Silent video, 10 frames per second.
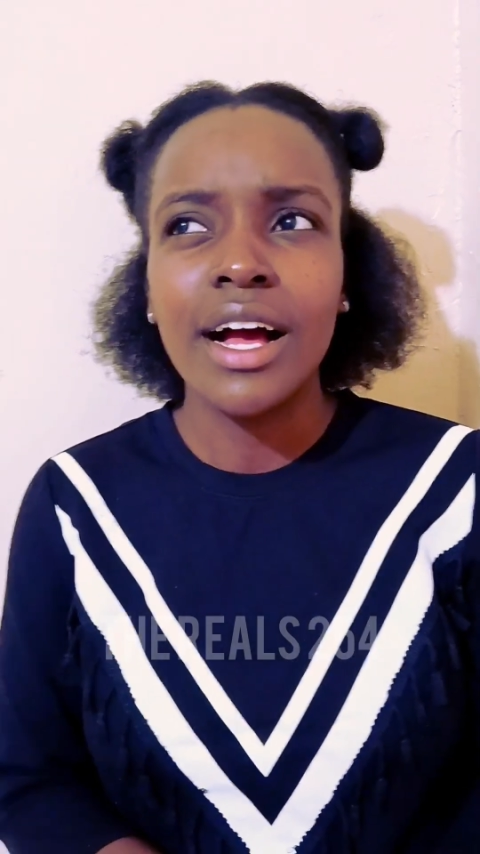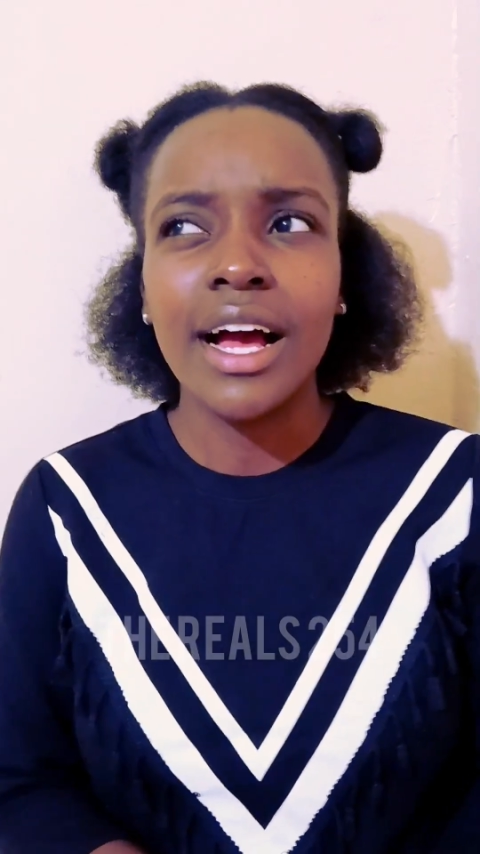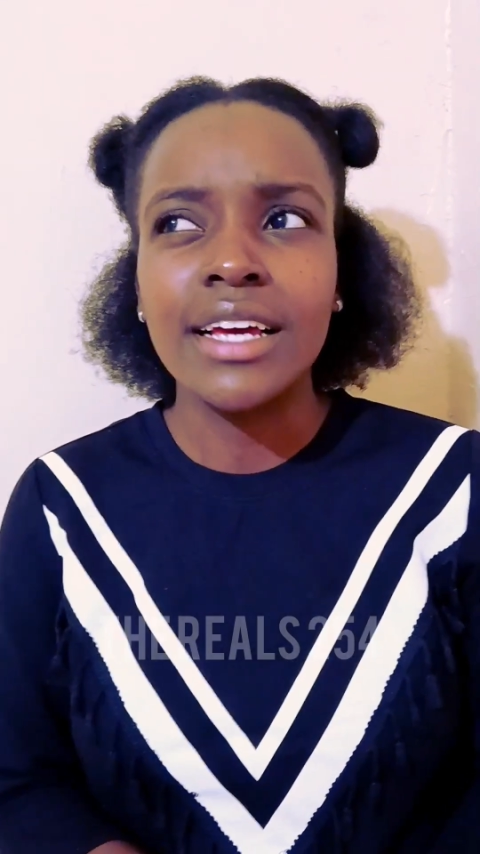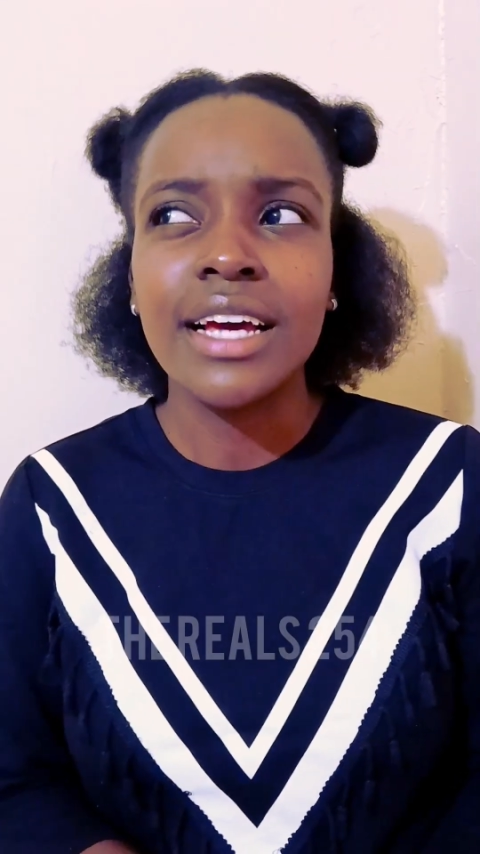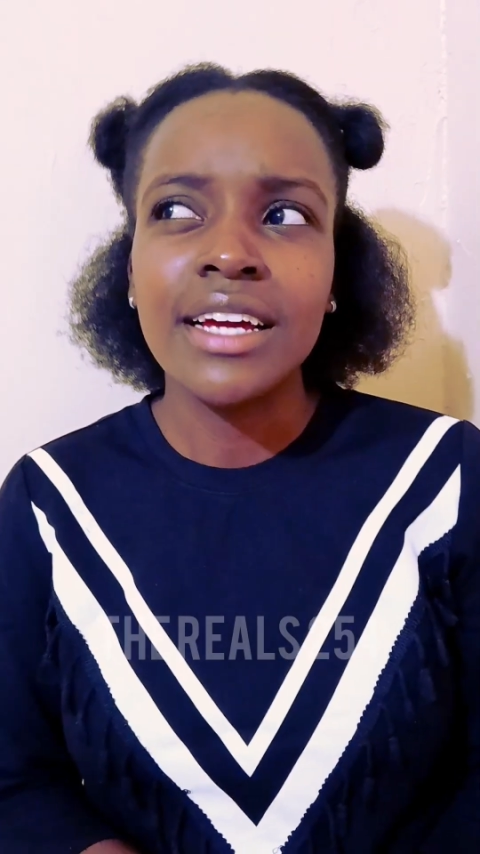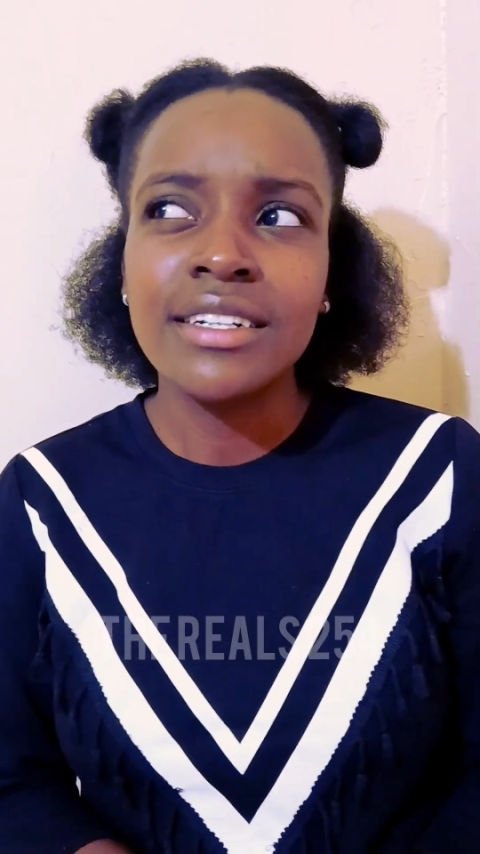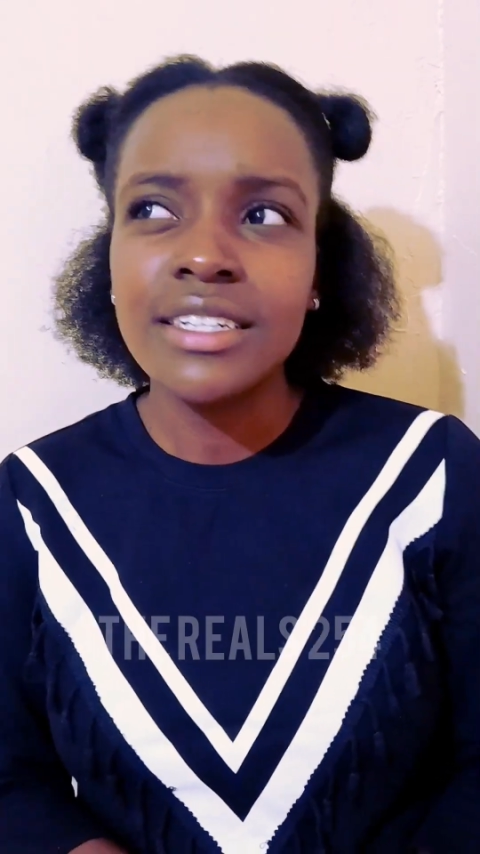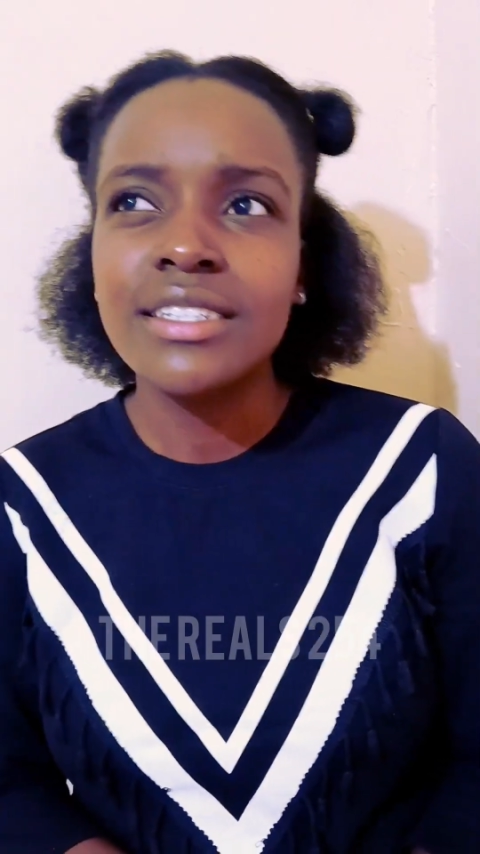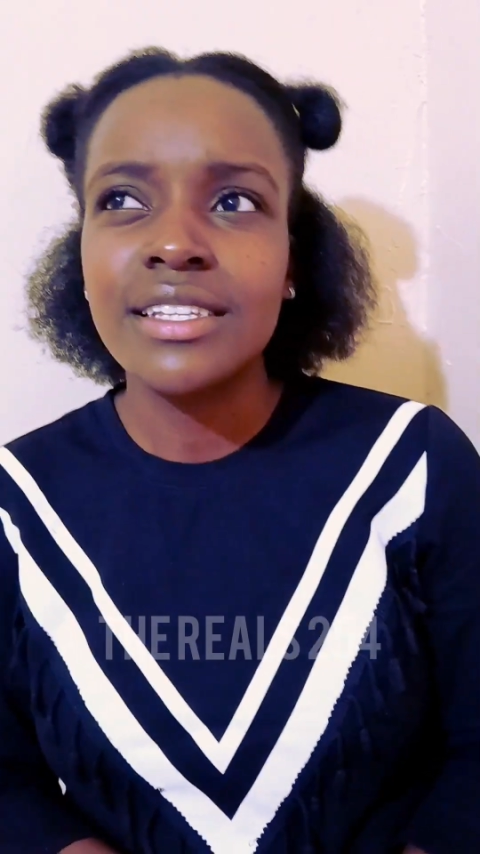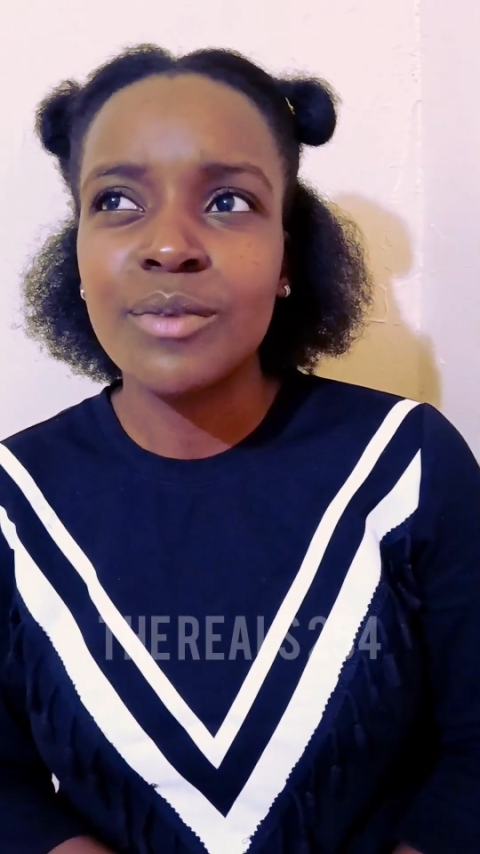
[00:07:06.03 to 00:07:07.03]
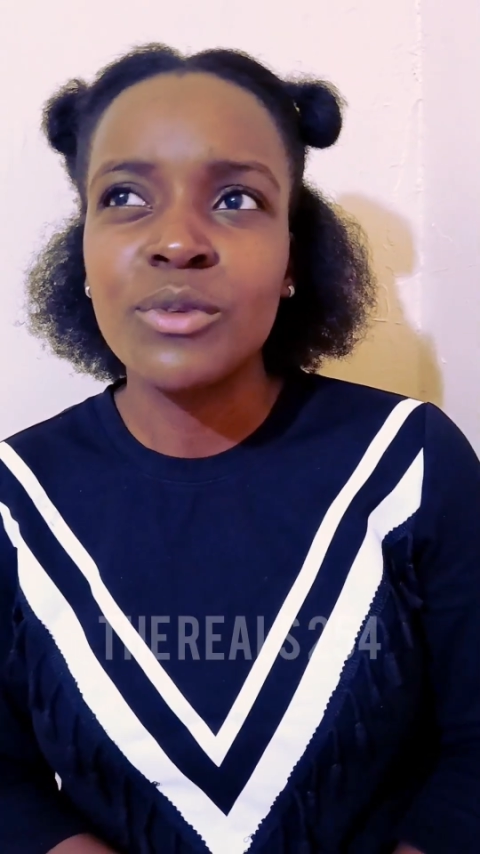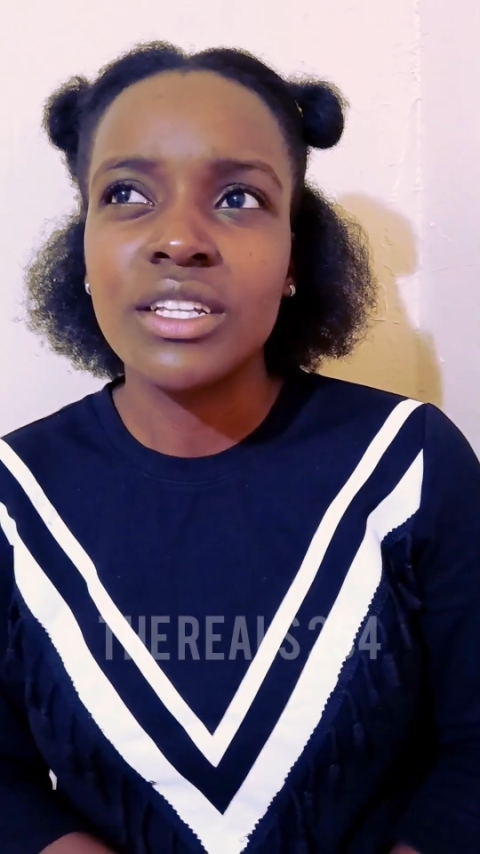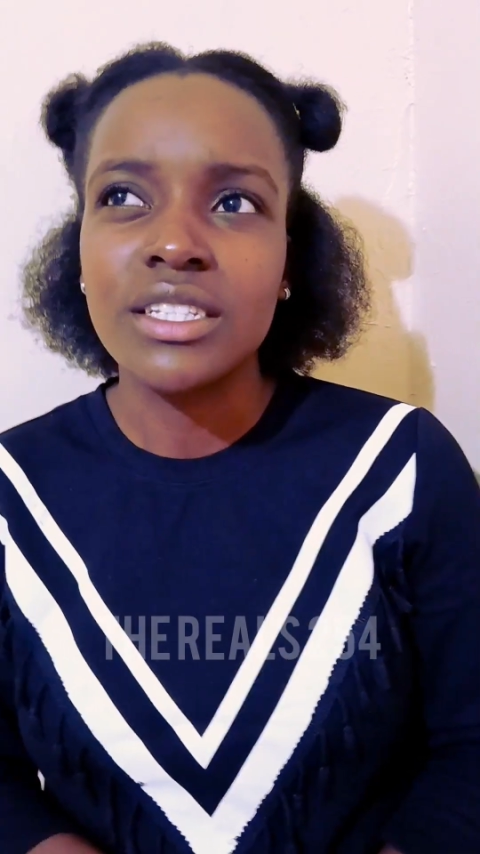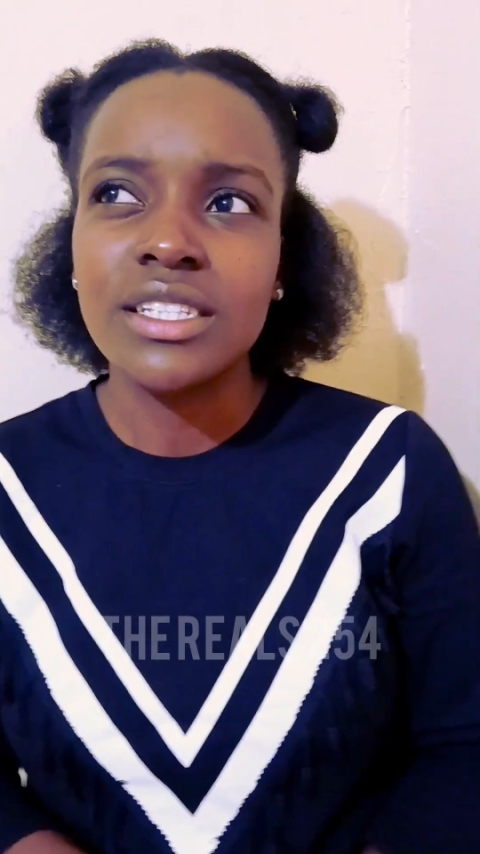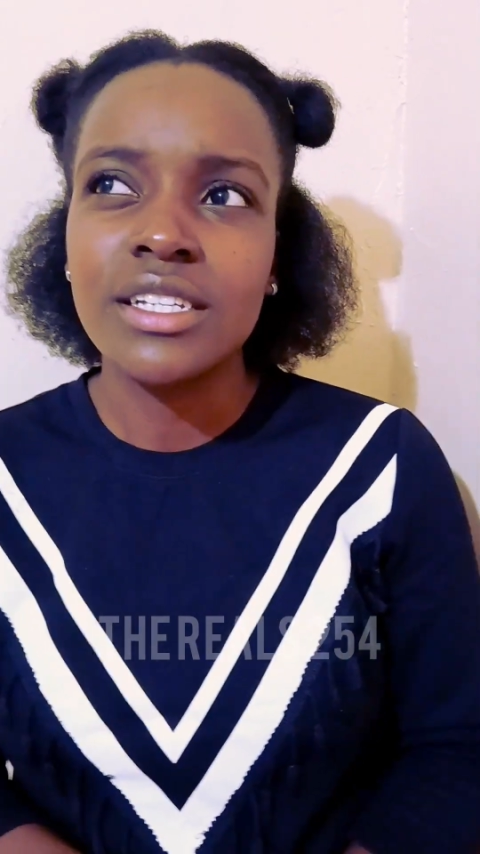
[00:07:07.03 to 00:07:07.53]
I read somewhere
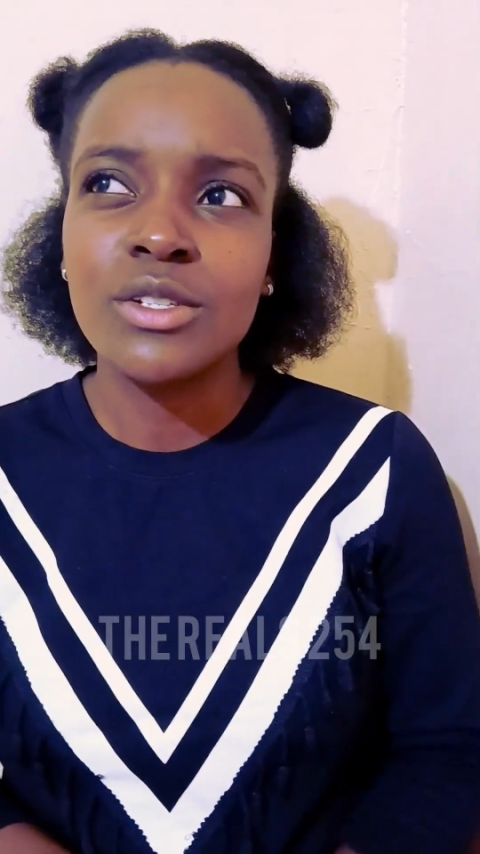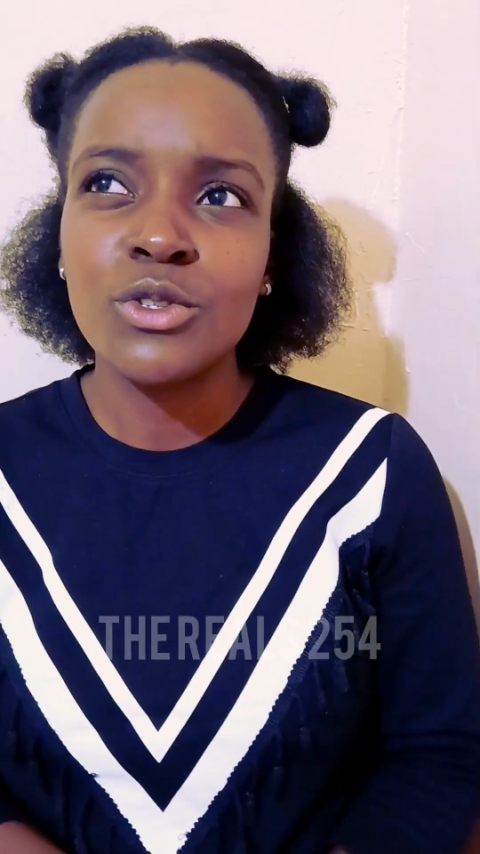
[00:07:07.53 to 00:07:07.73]
that says